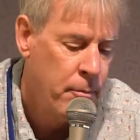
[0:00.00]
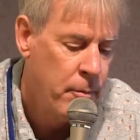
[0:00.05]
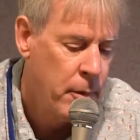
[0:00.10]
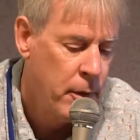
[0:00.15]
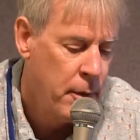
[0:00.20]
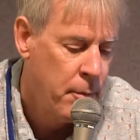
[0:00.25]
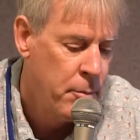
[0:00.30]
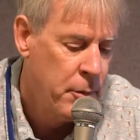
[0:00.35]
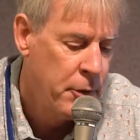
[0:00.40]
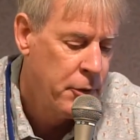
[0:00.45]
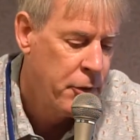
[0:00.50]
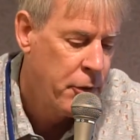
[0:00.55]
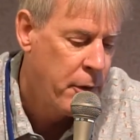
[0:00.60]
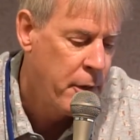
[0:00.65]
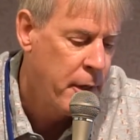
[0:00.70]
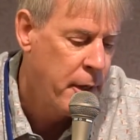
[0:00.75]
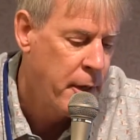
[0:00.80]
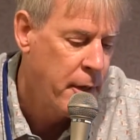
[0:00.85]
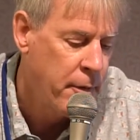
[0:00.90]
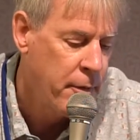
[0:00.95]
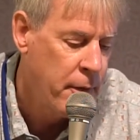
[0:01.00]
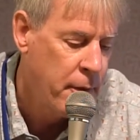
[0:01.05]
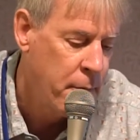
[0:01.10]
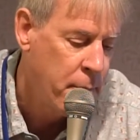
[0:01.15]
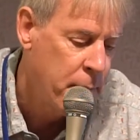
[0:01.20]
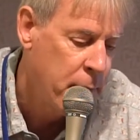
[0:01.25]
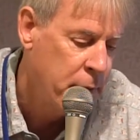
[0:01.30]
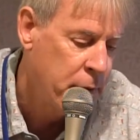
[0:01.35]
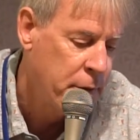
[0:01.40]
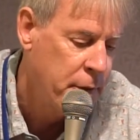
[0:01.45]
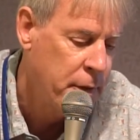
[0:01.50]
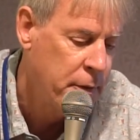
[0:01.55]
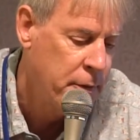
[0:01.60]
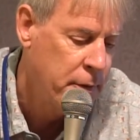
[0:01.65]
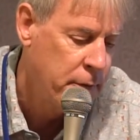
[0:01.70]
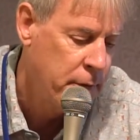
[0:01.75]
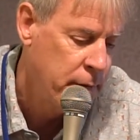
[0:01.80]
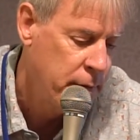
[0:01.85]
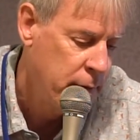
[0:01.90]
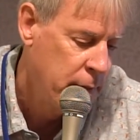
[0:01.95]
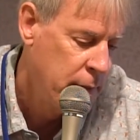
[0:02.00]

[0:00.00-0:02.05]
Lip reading: a majority of the emissions,